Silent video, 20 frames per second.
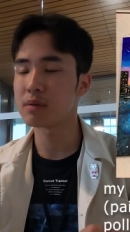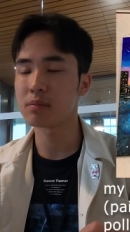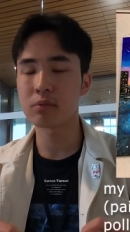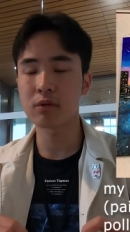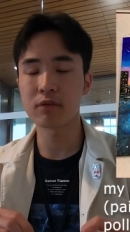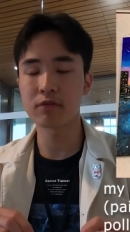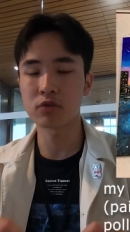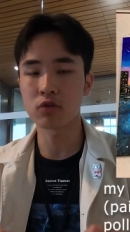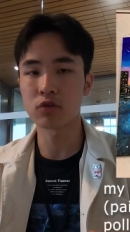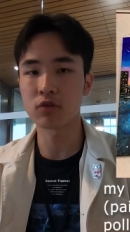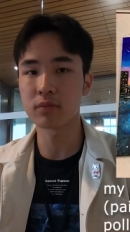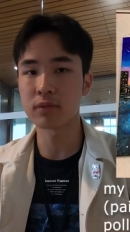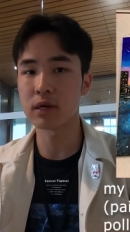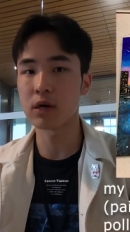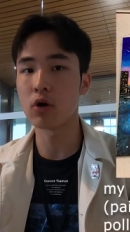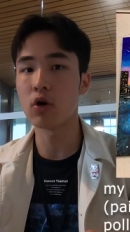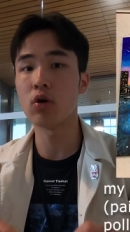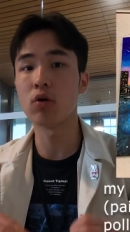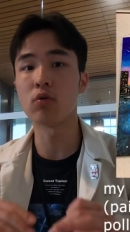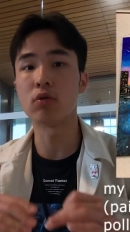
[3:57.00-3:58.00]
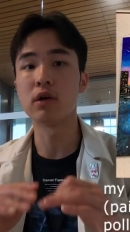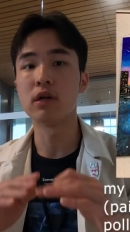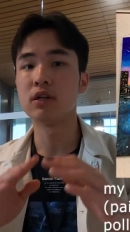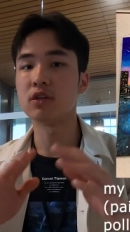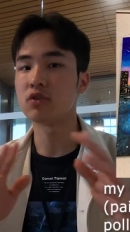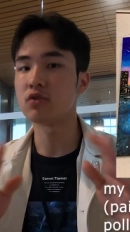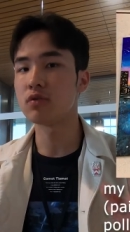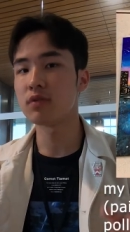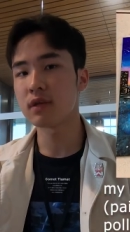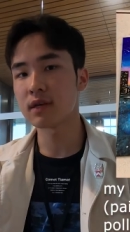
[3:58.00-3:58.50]
People have told me, oh,
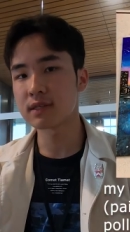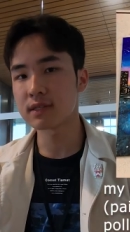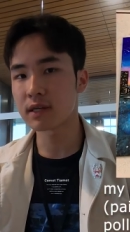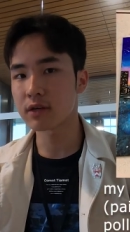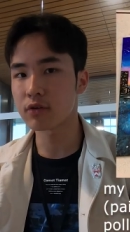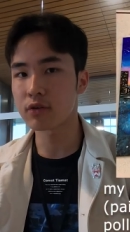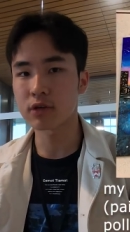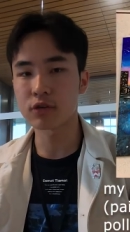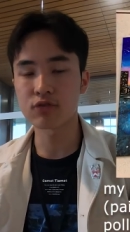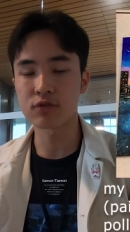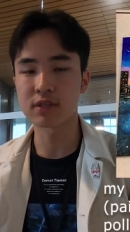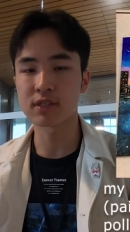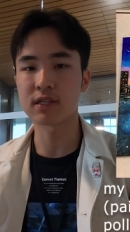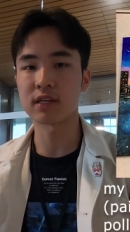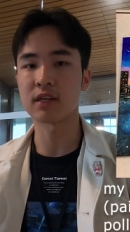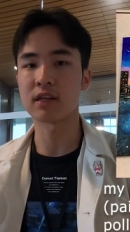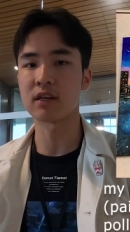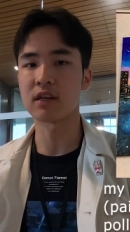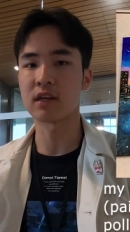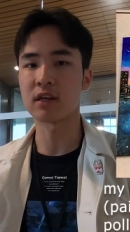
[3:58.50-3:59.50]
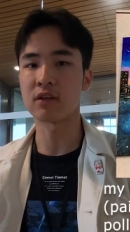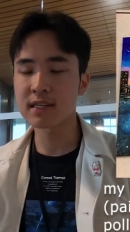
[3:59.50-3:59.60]
do things that you're interested in.